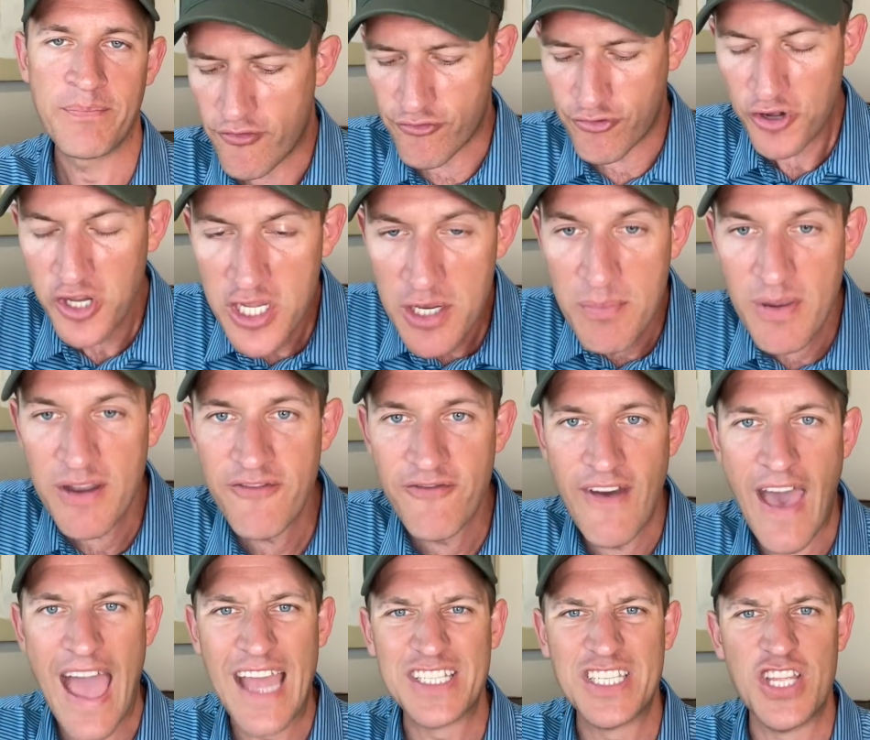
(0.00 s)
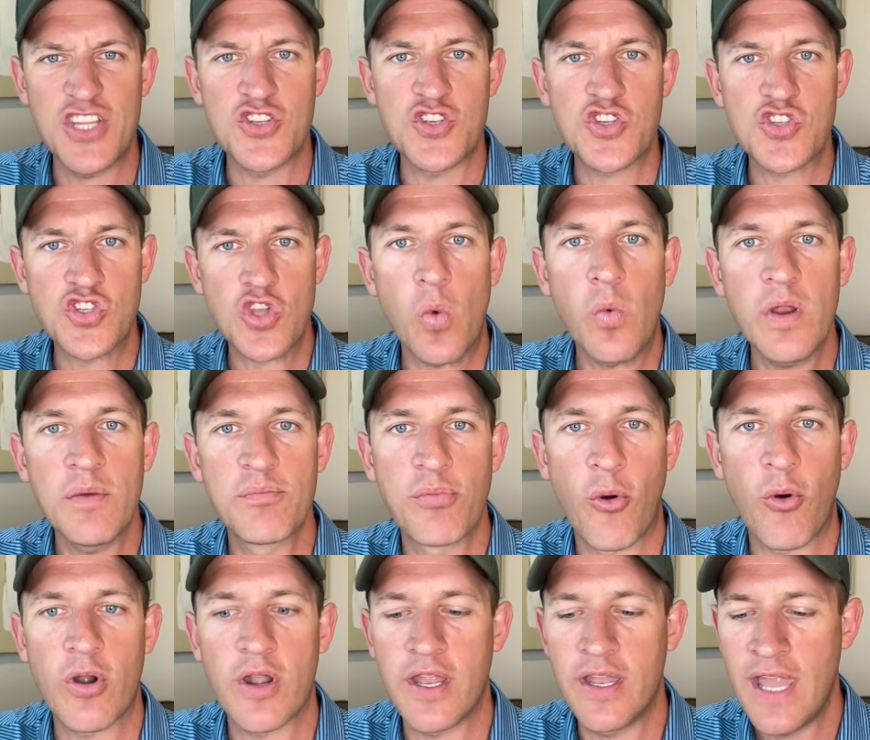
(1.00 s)
Freedom, in fact, is so
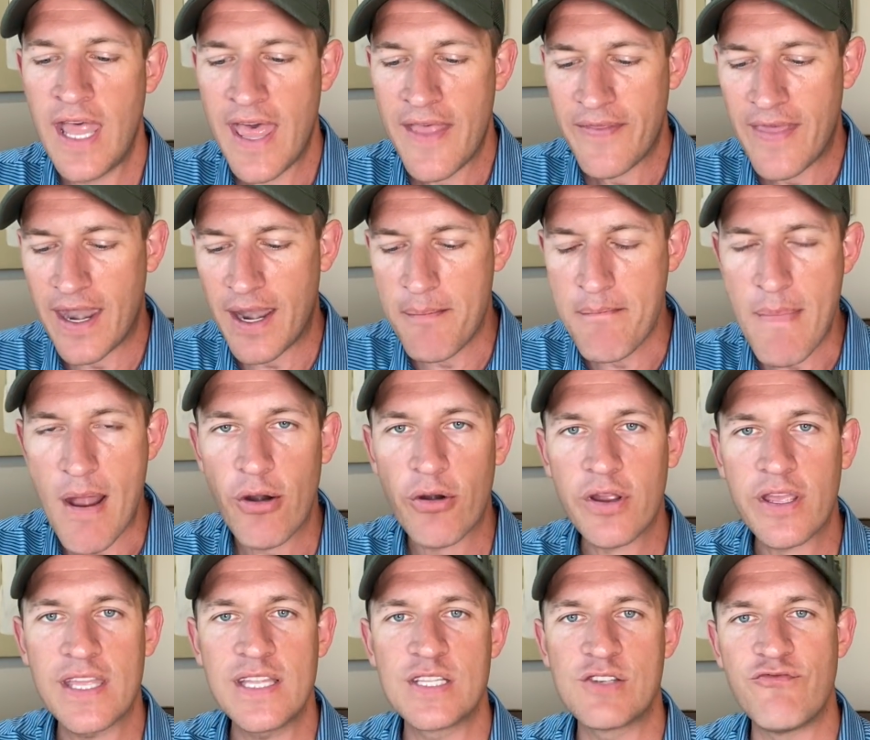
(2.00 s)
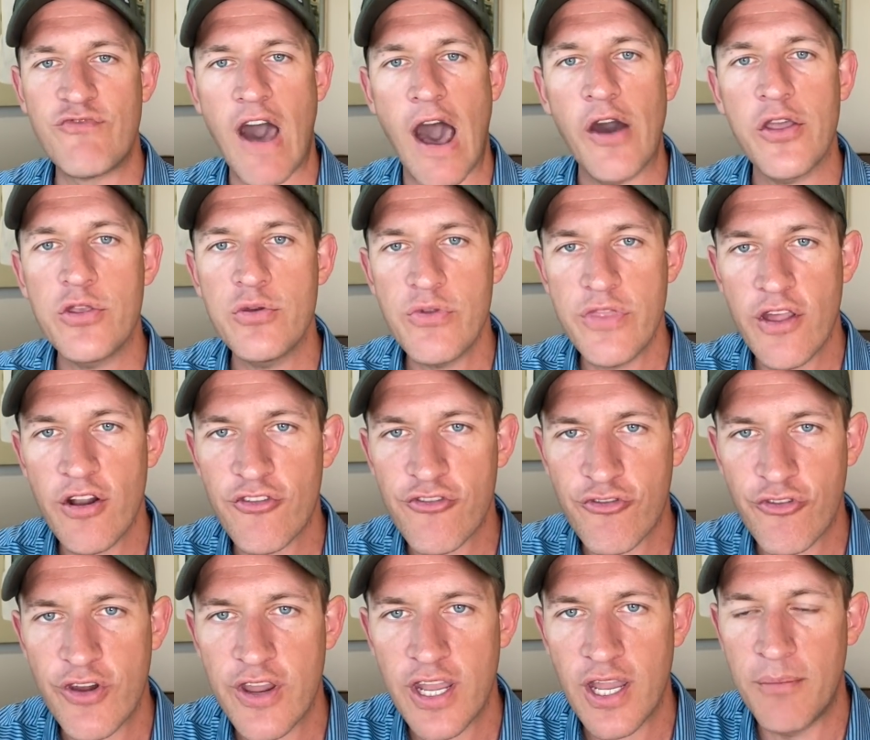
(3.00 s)
important that Americans value their
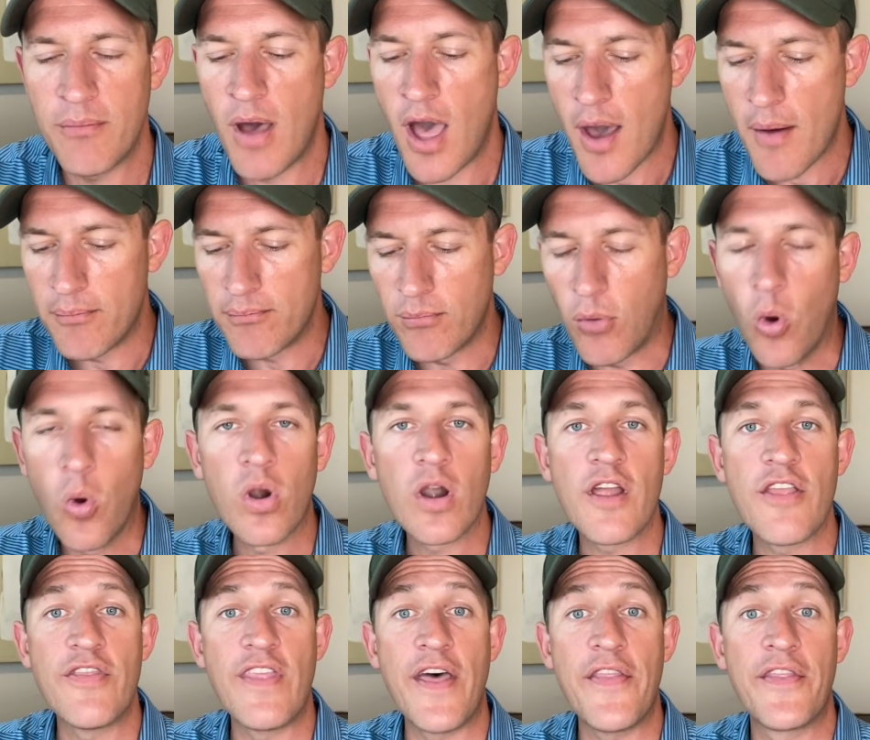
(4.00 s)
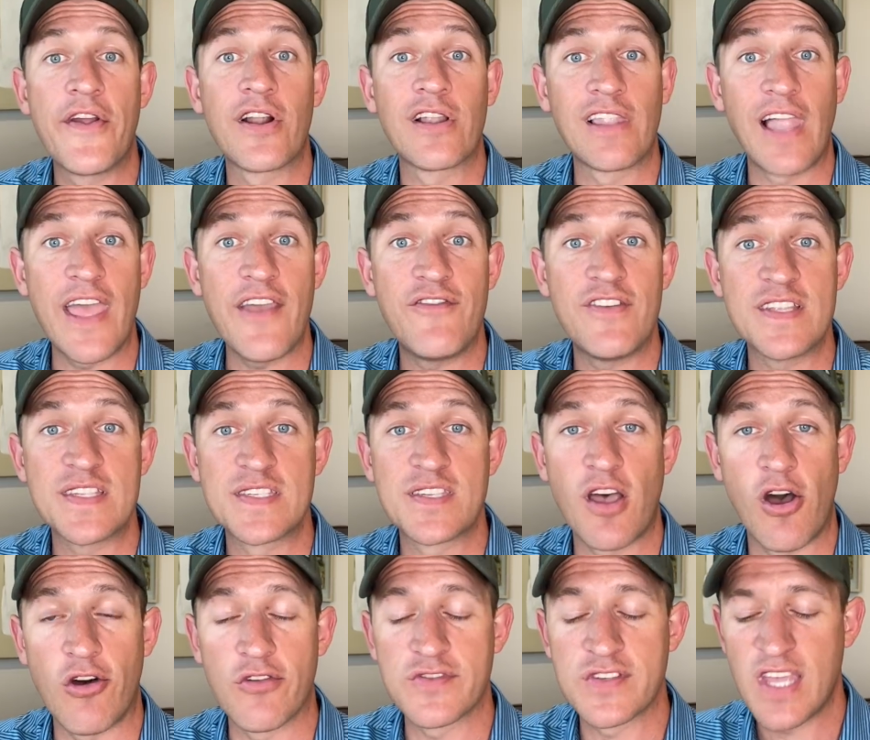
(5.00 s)
freedom more than their life
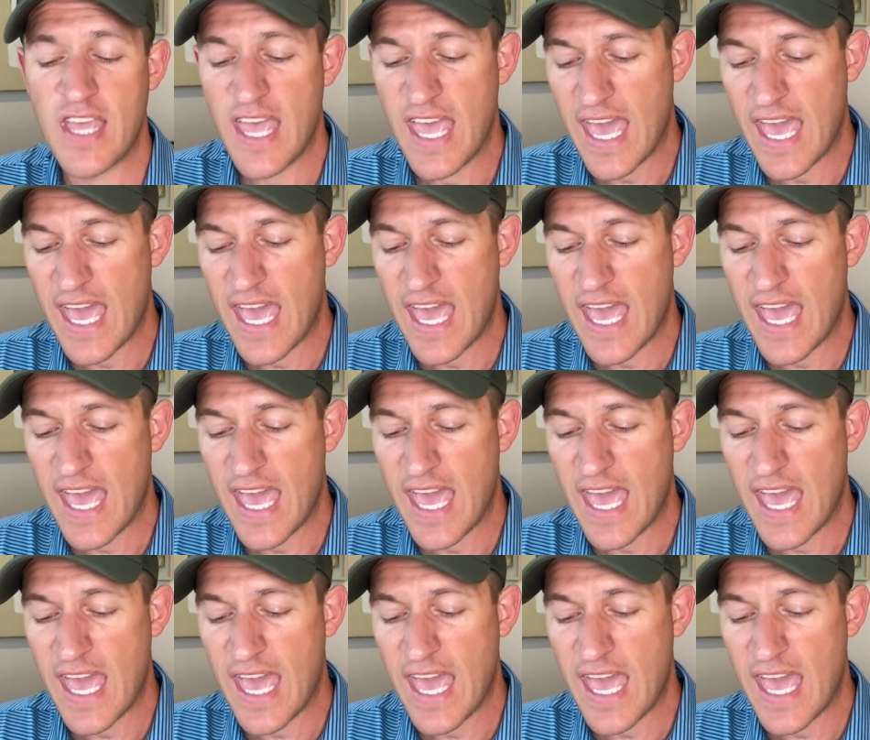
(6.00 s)
itself.